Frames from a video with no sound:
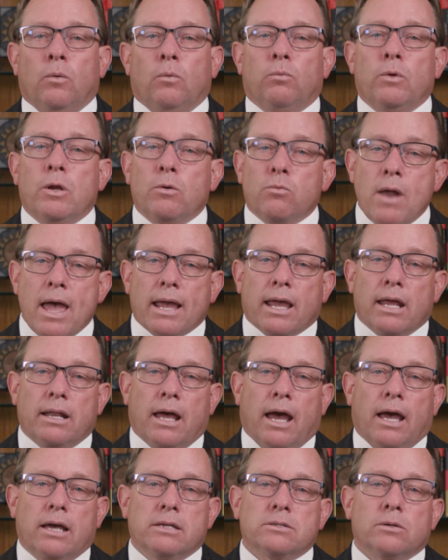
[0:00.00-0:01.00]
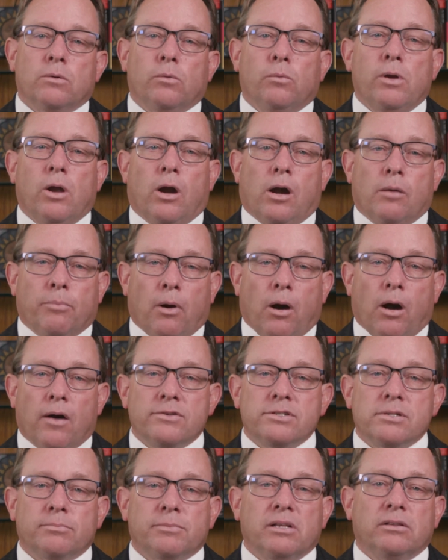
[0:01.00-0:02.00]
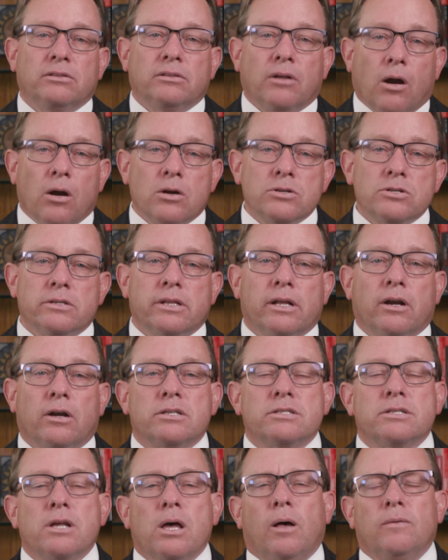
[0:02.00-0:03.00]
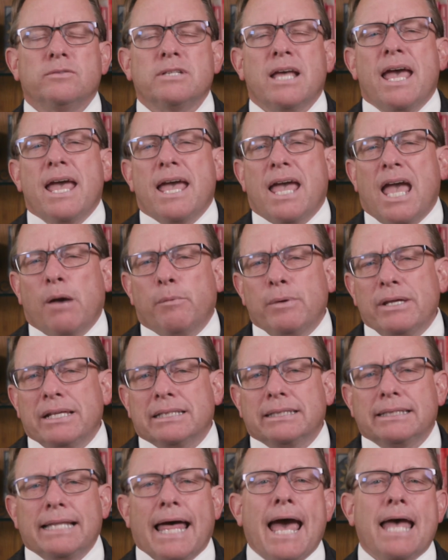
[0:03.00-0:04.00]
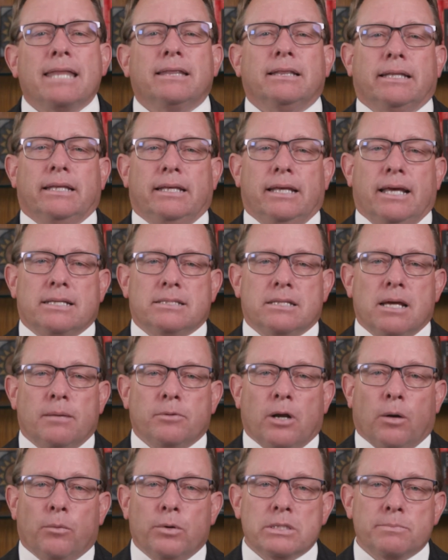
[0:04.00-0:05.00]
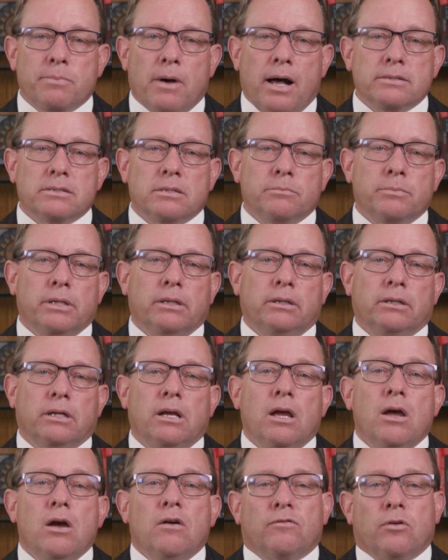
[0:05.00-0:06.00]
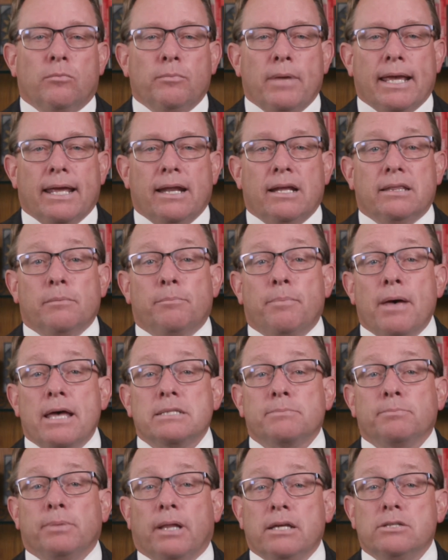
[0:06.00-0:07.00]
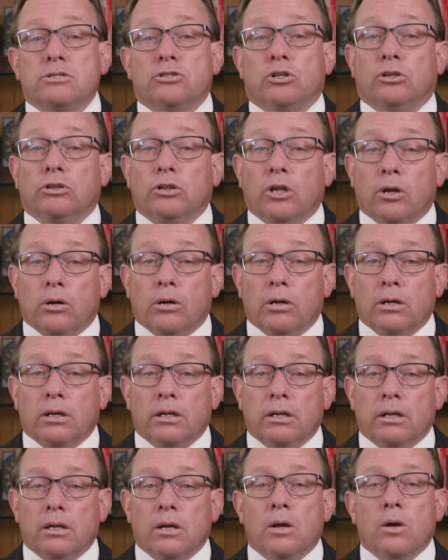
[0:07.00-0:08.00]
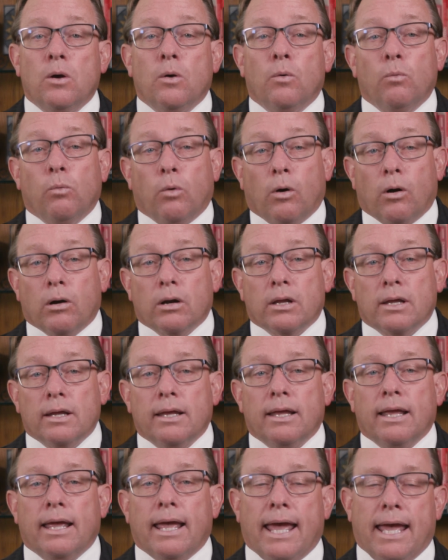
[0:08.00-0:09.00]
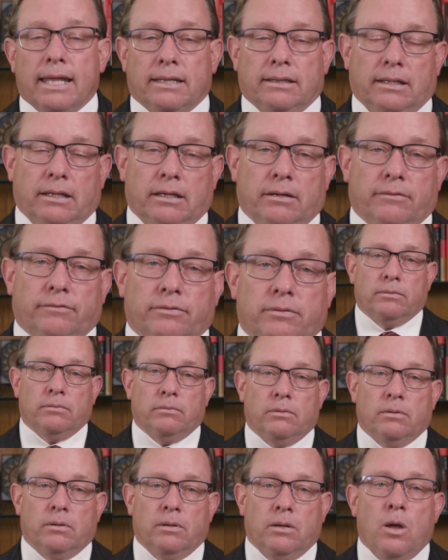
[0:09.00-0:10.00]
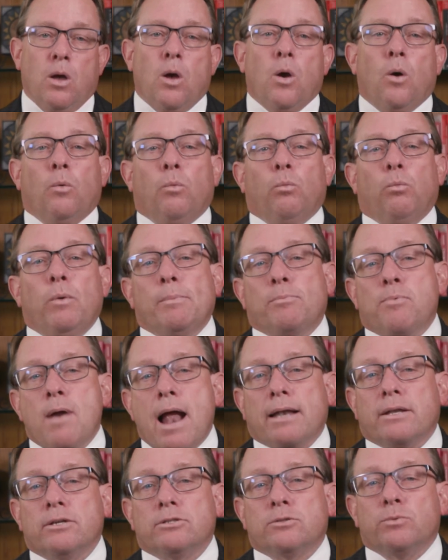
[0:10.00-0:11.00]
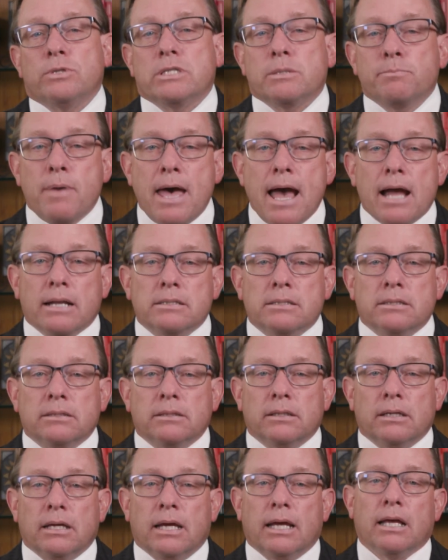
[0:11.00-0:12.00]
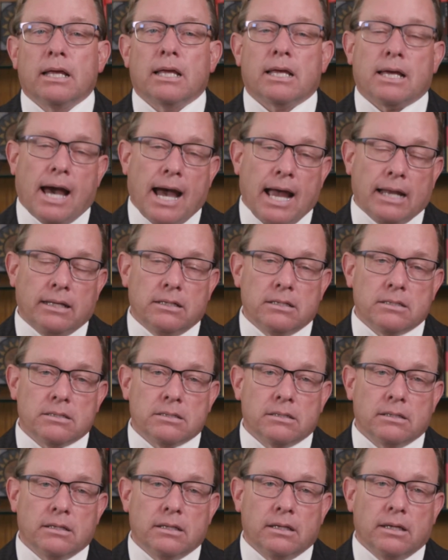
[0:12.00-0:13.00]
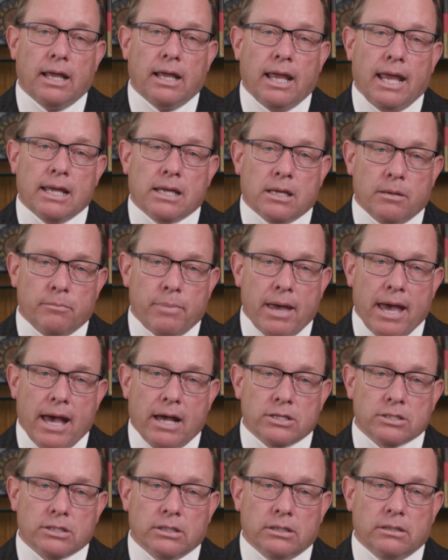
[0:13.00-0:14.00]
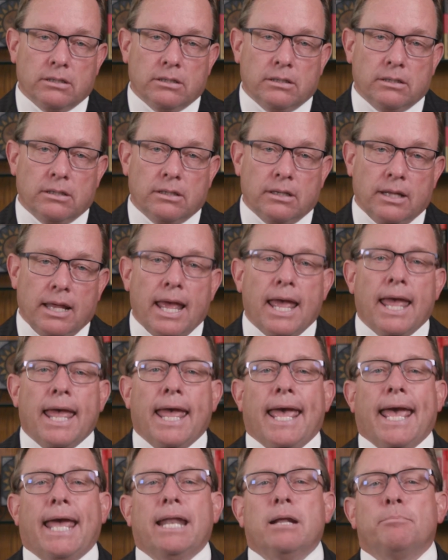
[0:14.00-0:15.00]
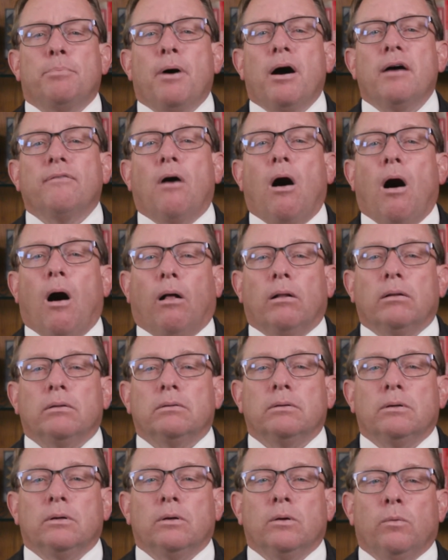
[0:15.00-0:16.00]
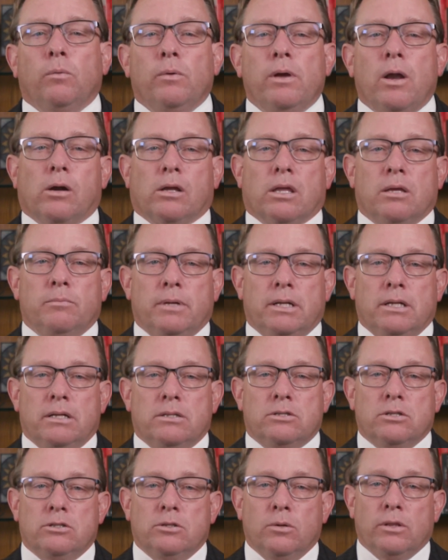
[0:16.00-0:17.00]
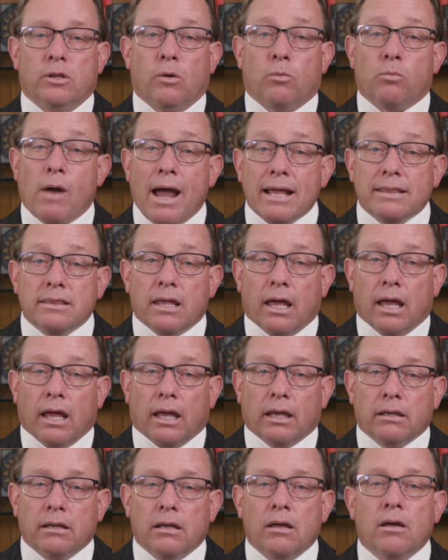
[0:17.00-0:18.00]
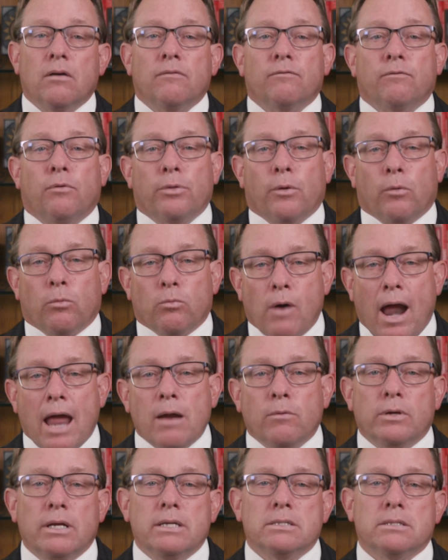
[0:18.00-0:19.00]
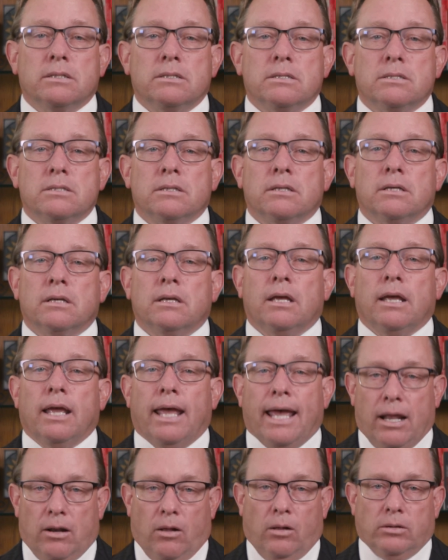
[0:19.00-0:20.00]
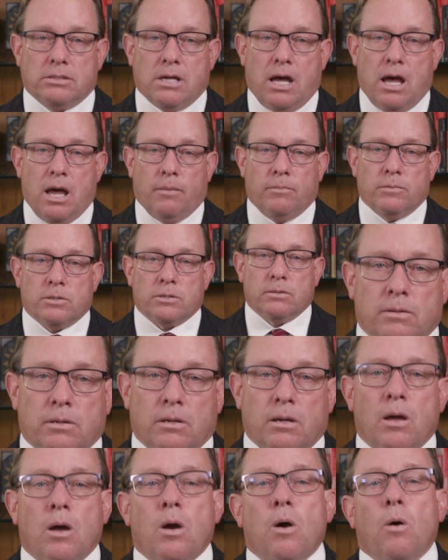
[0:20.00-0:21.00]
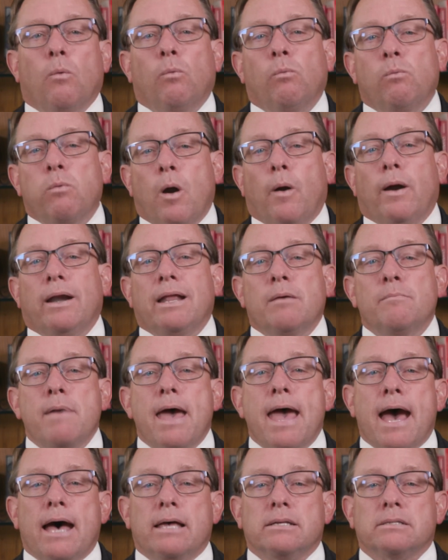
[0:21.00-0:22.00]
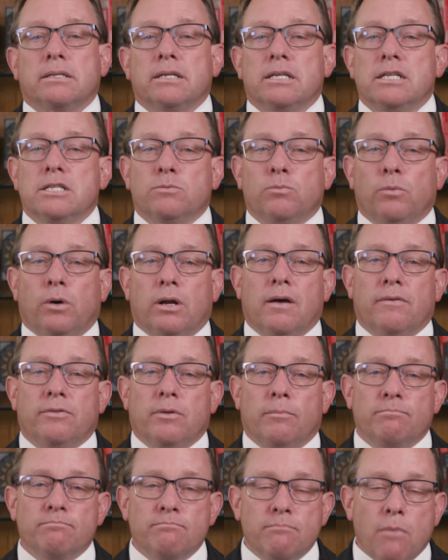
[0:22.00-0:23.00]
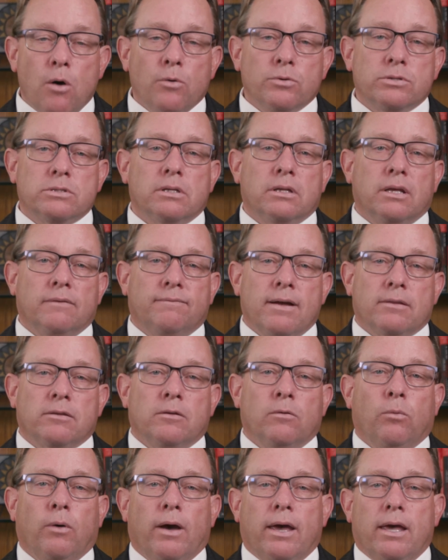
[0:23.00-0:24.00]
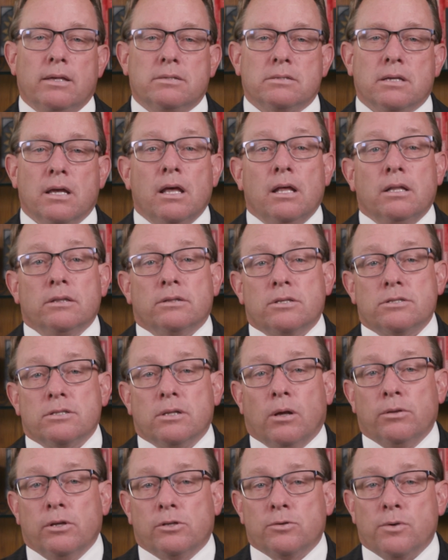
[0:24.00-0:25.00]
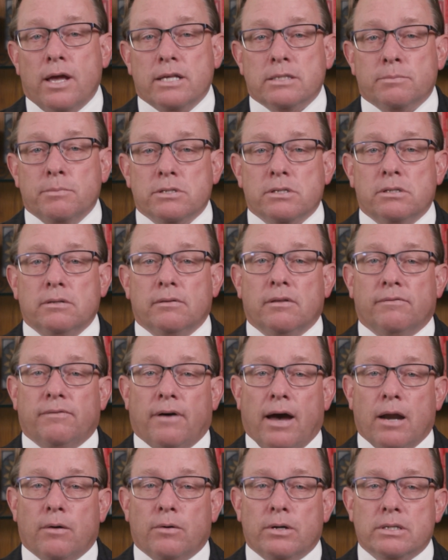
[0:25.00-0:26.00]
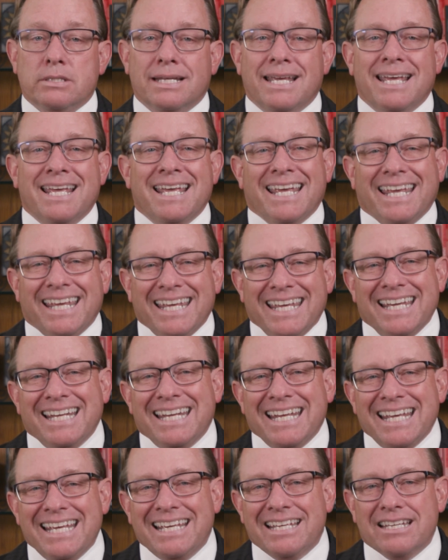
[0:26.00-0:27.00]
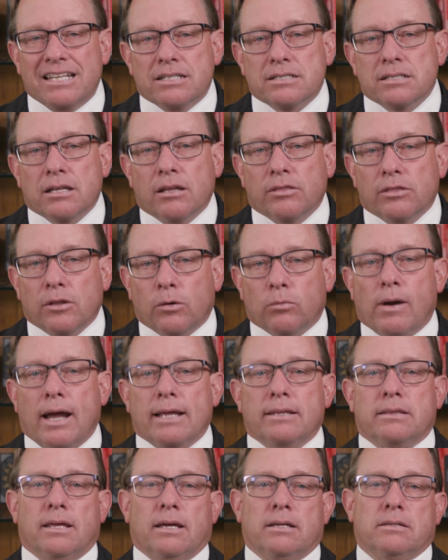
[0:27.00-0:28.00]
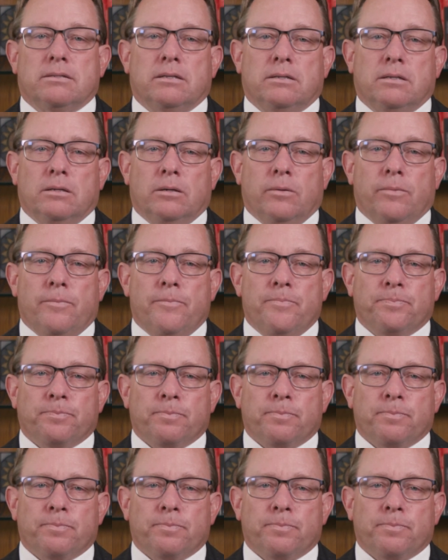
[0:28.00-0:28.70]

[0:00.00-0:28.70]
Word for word: We recognize we are a part of something larger than ourselves, and we gladly accept our responsibility for making it the best place to learn, work, and live. We practice respect, kindness, and compassion. And above all, we are committed to doing the right thing for the right reasons at all times. Wearing a mask is one of the most effective ways to slow the transmission of the virus. It is the right thing to do.